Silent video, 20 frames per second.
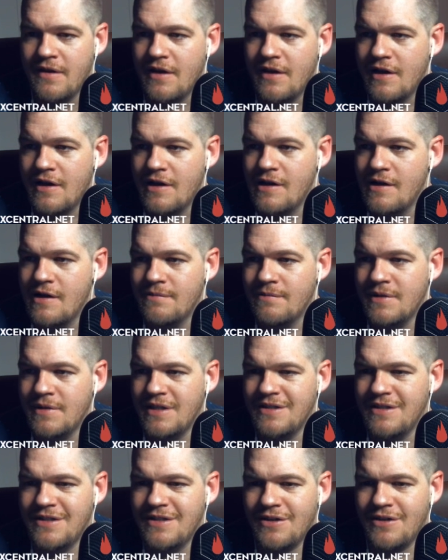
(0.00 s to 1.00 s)
And
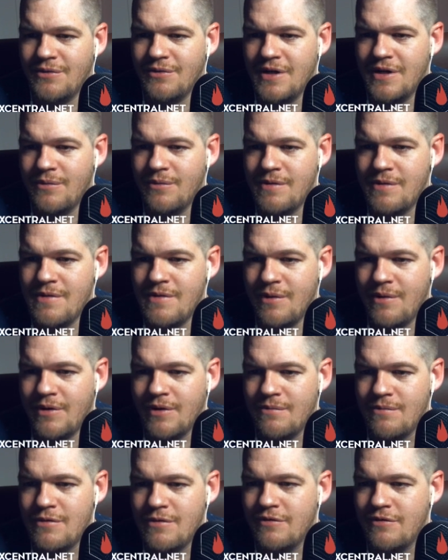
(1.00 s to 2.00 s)
you know what? We may
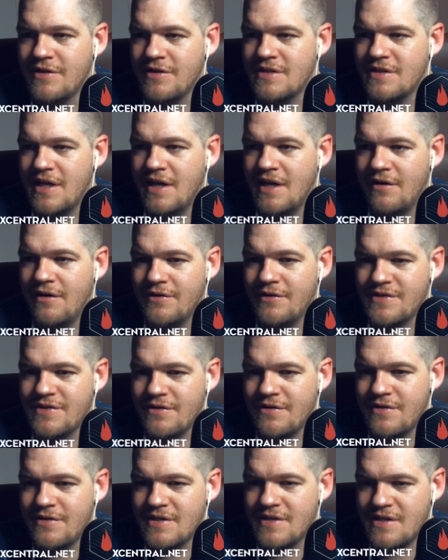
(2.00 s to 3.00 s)
want to move it down
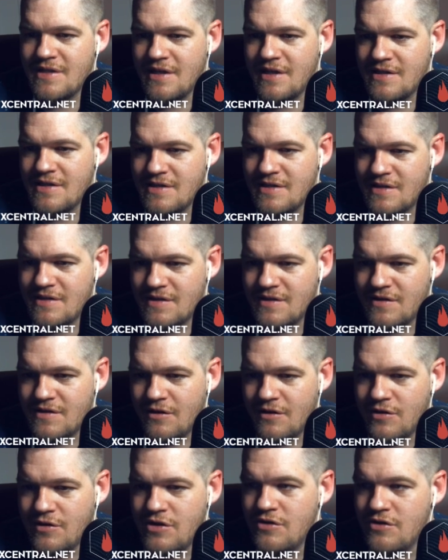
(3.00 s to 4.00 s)
so this thing isn't
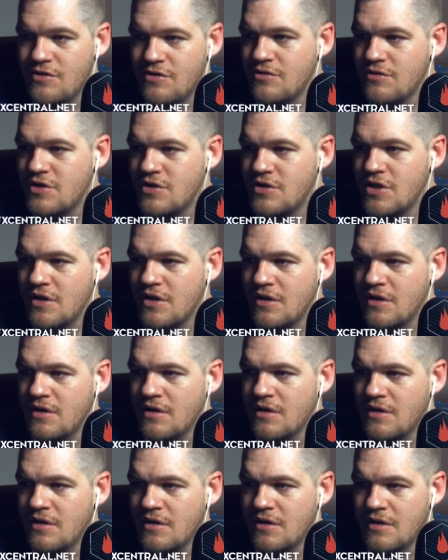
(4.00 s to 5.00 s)
so huge.
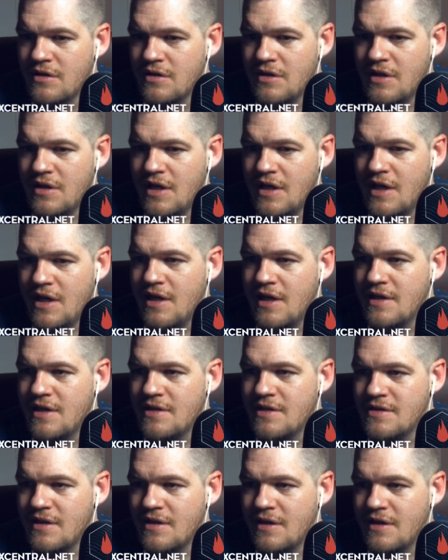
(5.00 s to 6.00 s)

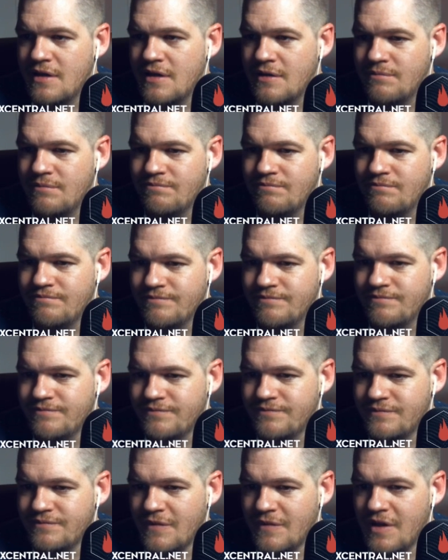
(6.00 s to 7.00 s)
And
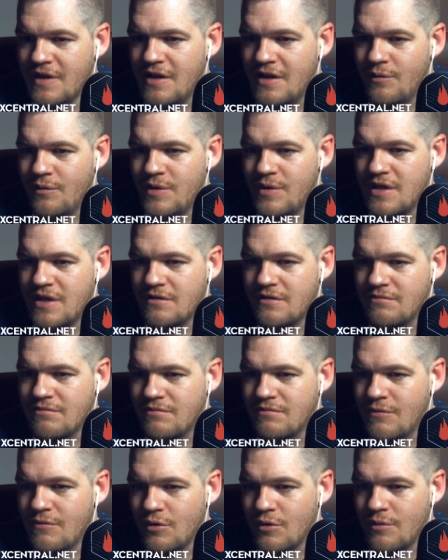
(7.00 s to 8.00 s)
you know, we could
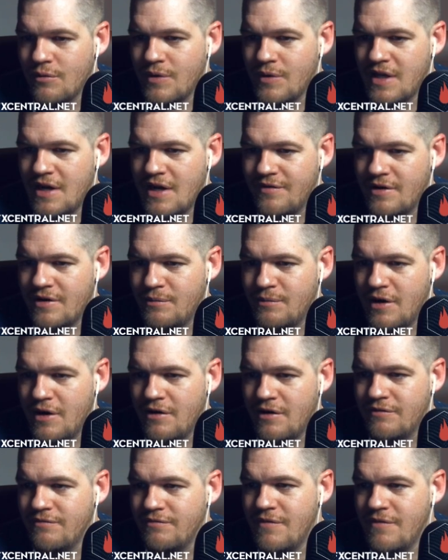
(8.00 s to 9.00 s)
have it
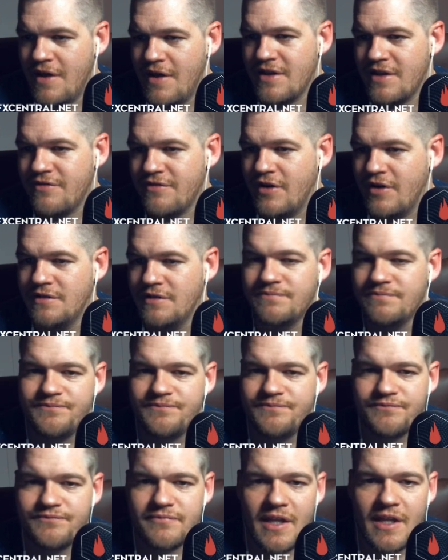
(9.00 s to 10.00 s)
above. Yeah, that's fine.
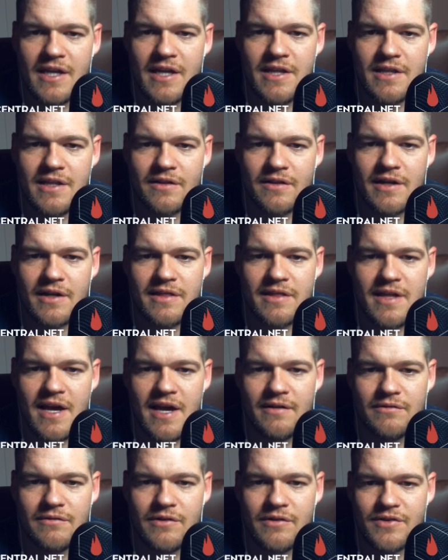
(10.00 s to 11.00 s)
Anything like
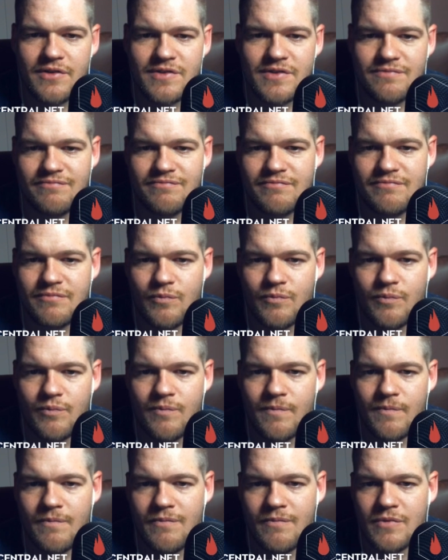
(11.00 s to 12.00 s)
that looks
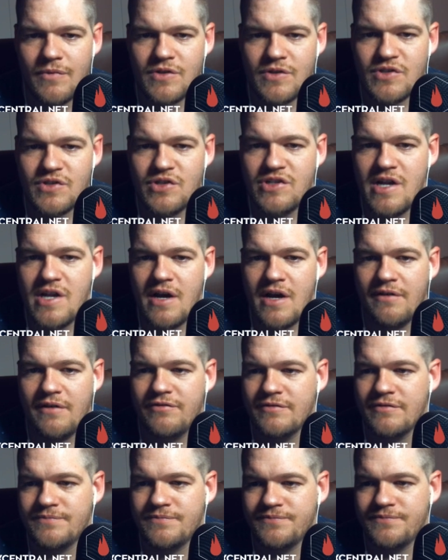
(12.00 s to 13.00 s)
good
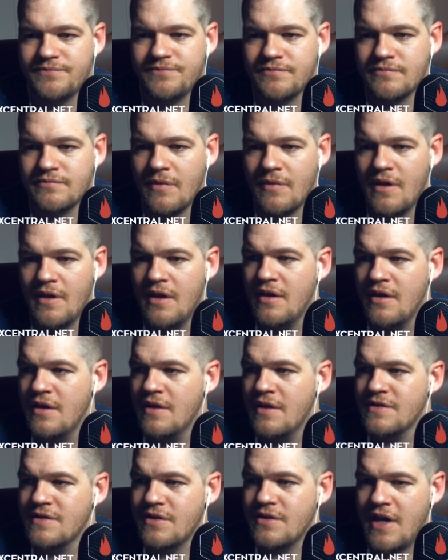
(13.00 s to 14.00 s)
enough.
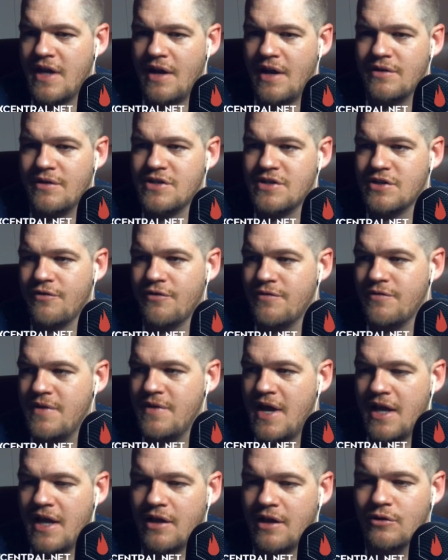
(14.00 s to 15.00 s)
So yeah, let's just go from
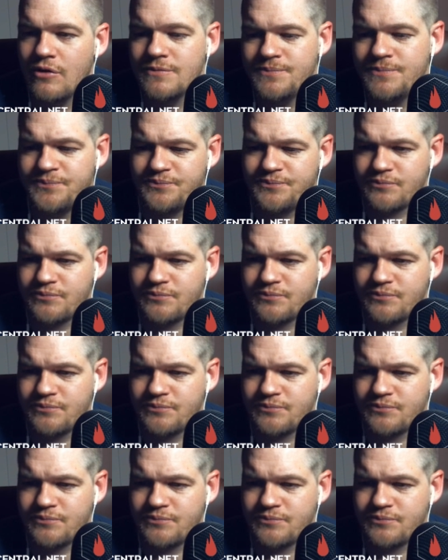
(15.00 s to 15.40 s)
that angle.